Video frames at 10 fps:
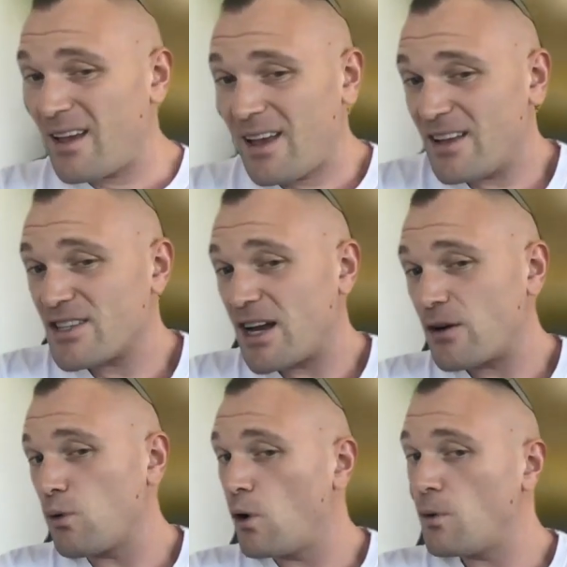it's kind
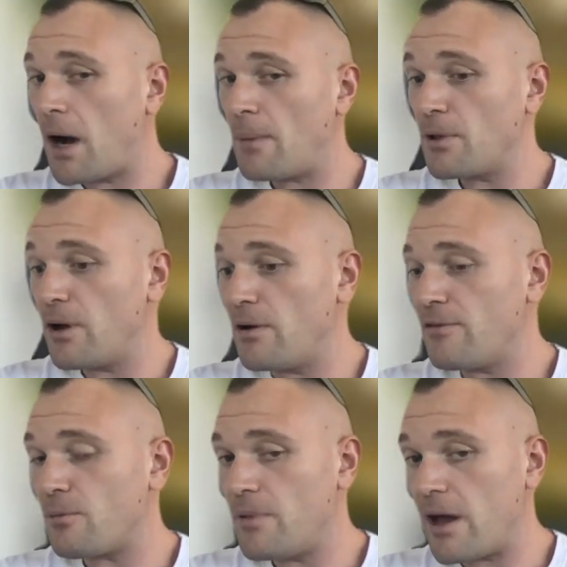of grown in popularity
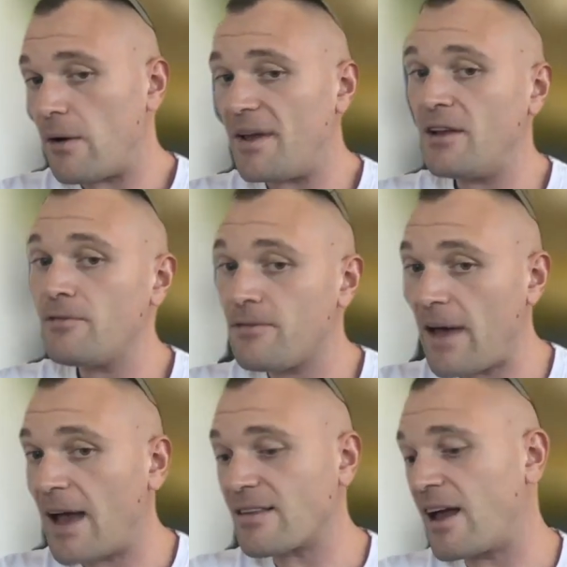from there. In
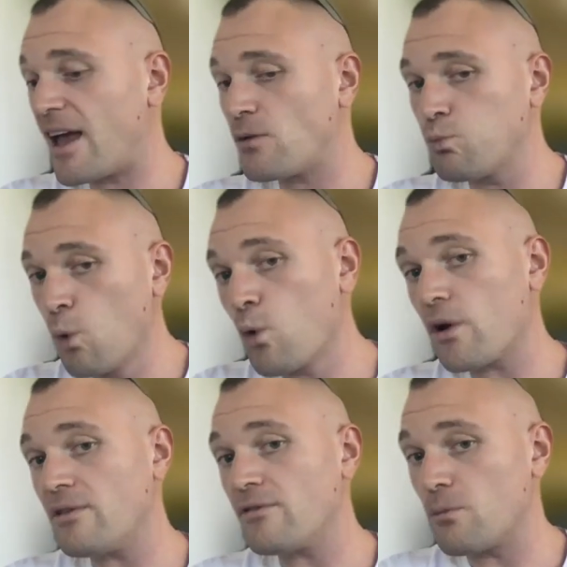fact, I had
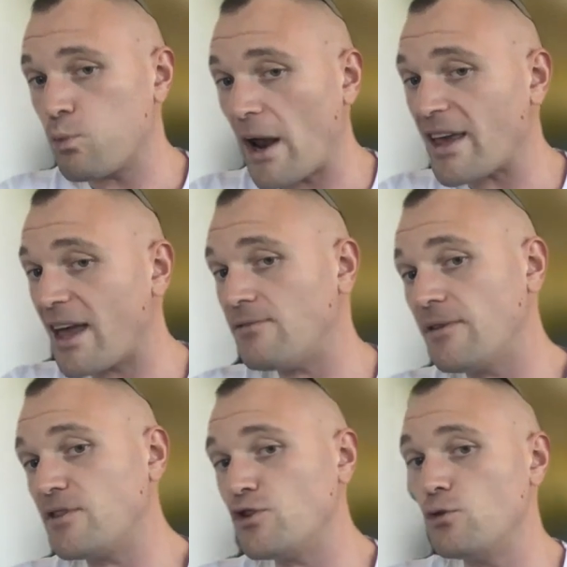Warren from Renegade
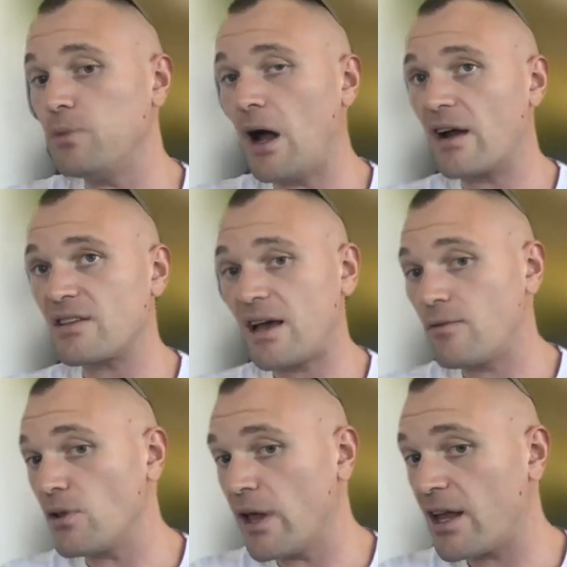52 Blocks out
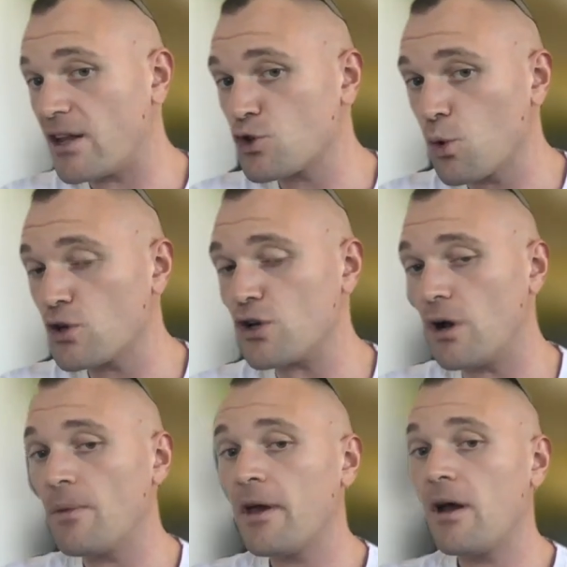of Atlanta,
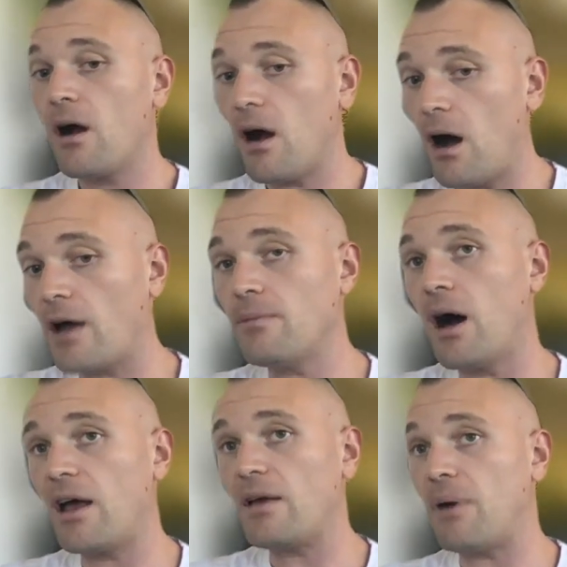Georgia, on
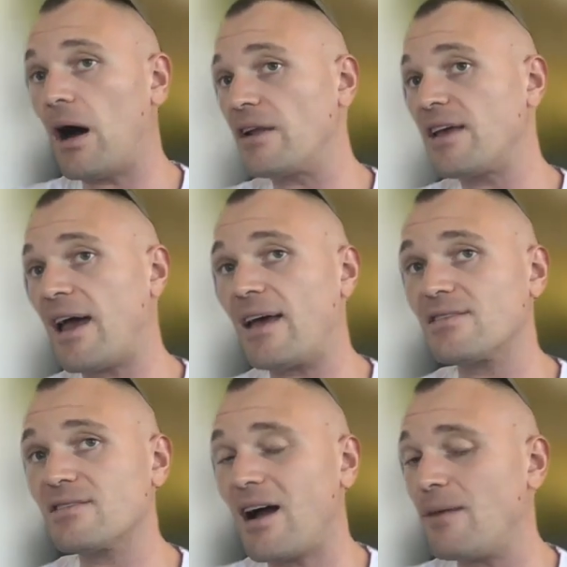my
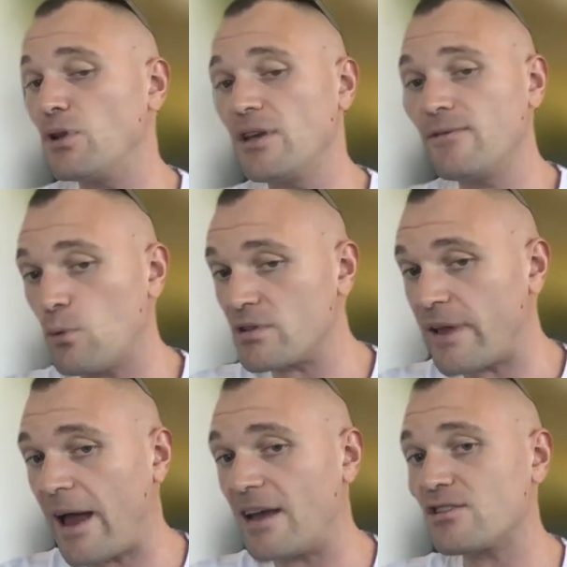podcast. I believe it was
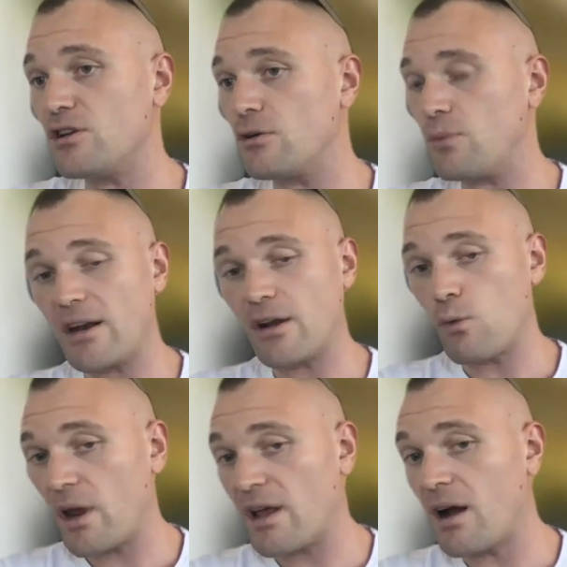last year. We had a
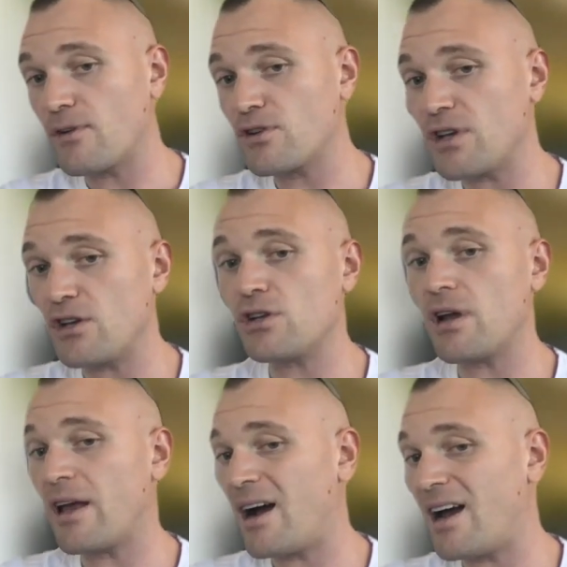great conversation.
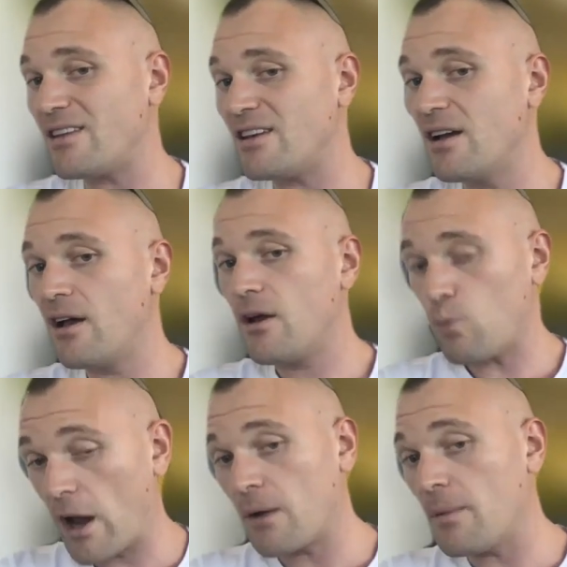I highly
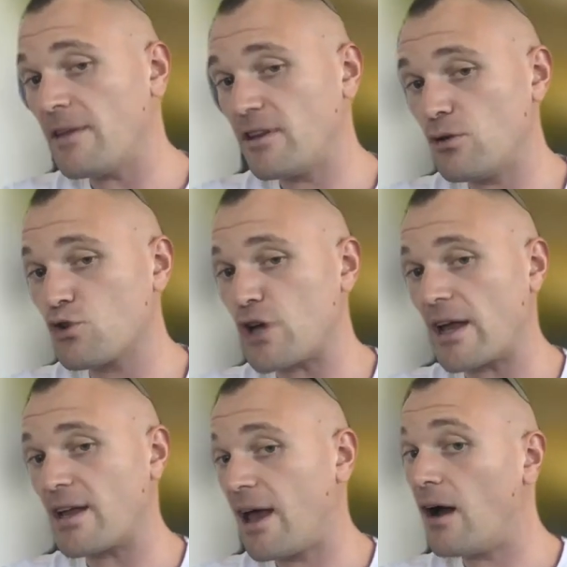recommend that you
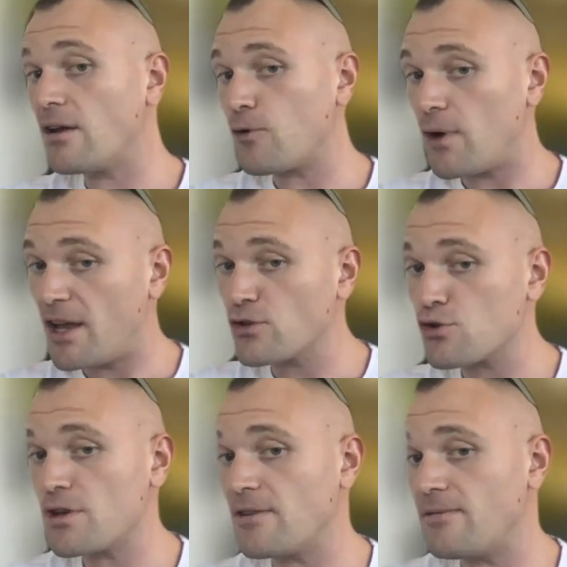check it out if you're
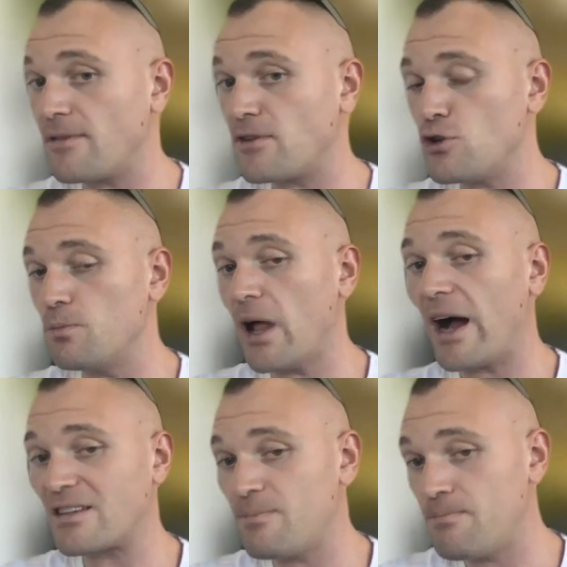interested in 52
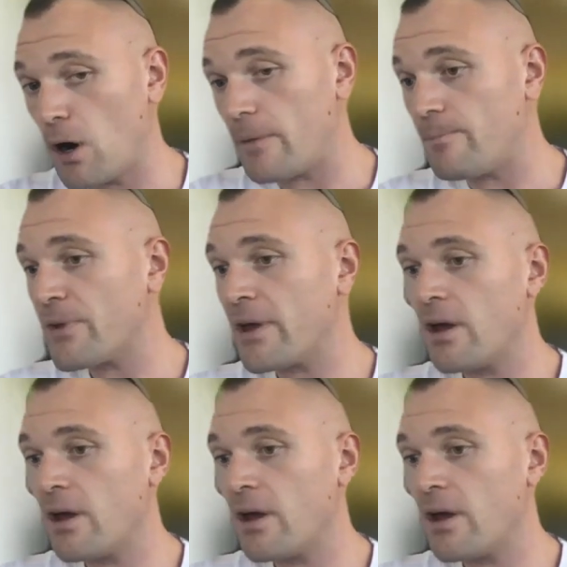blocks. But